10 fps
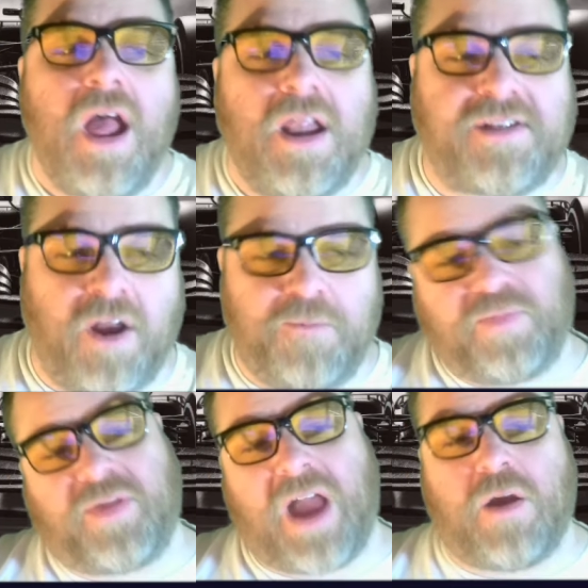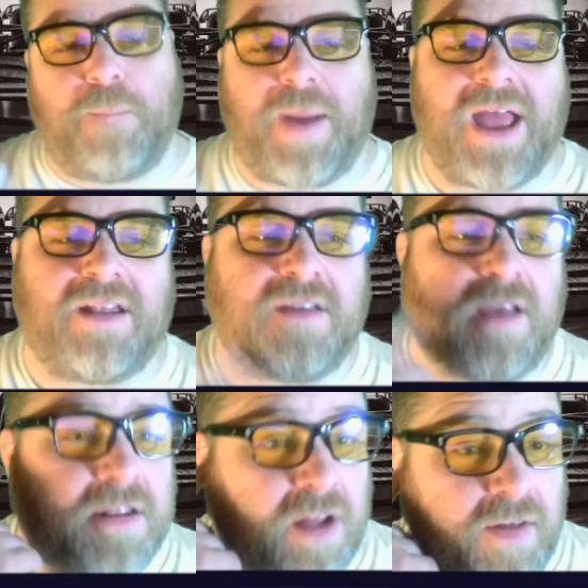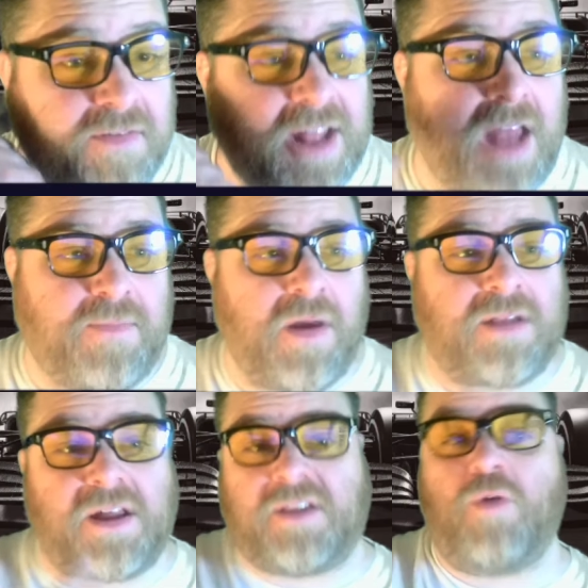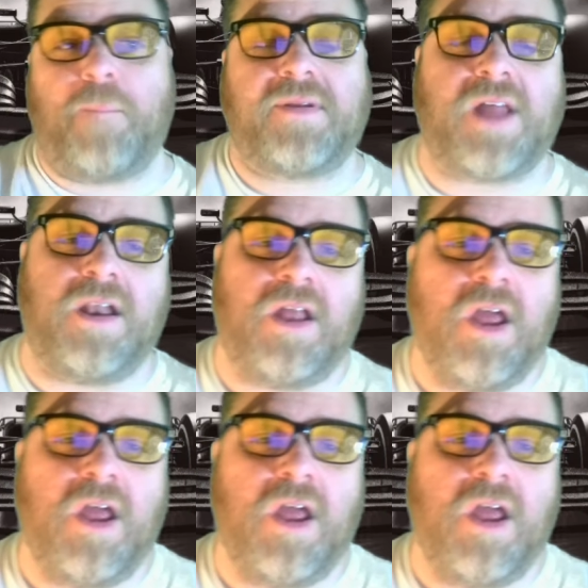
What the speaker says: So that compared, so they've said 61%,